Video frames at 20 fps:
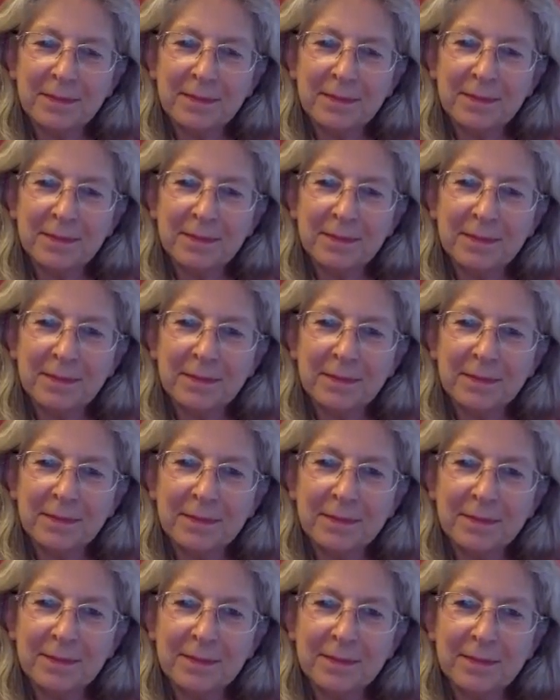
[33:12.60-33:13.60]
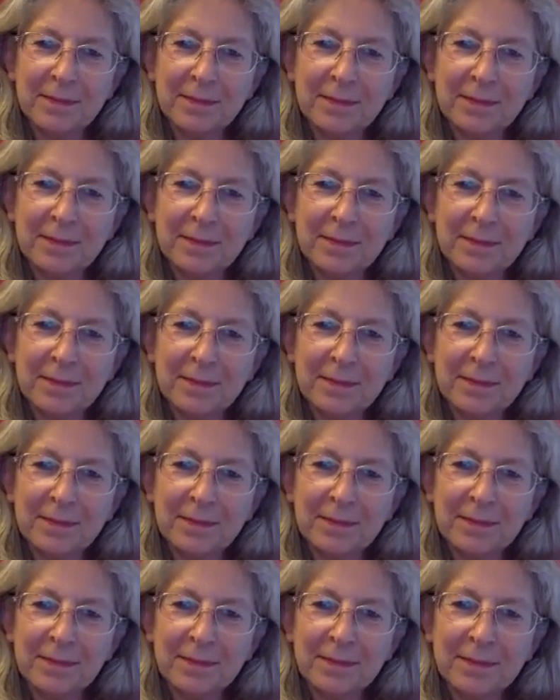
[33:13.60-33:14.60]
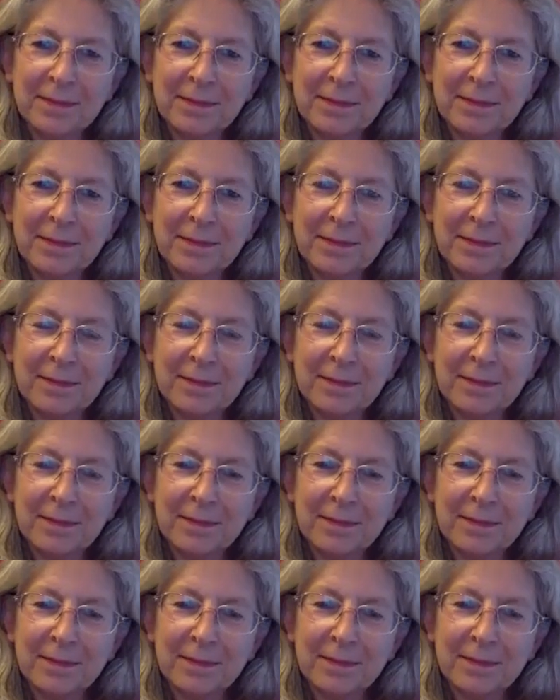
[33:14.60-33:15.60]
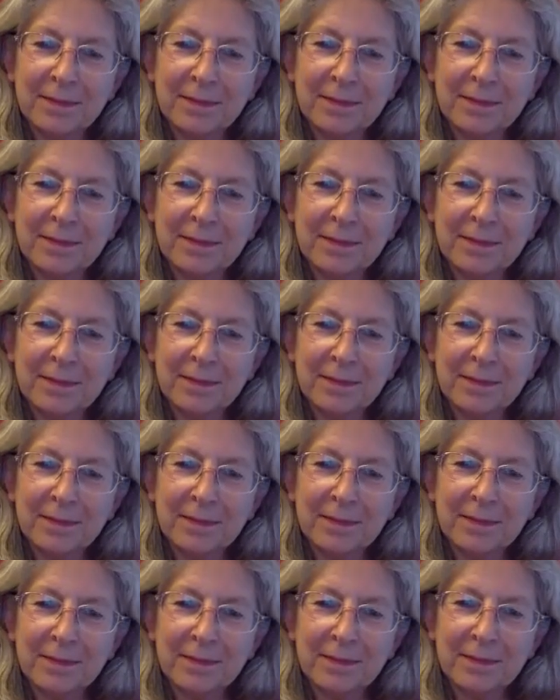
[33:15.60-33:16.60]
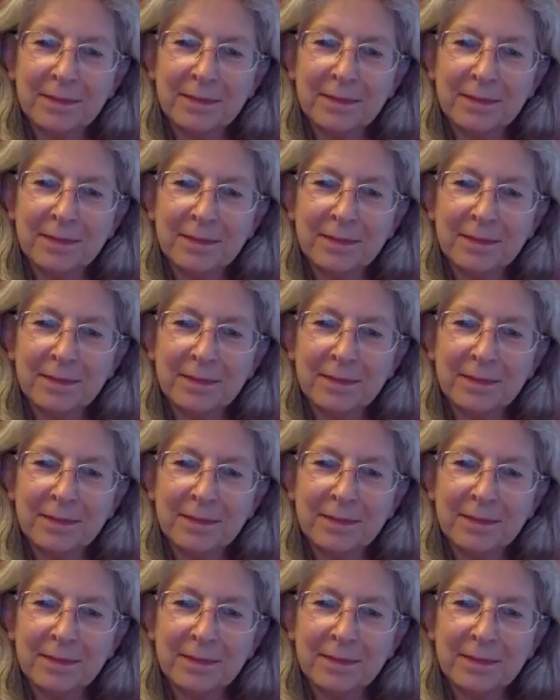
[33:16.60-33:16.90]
No words are spoken by the person on screen.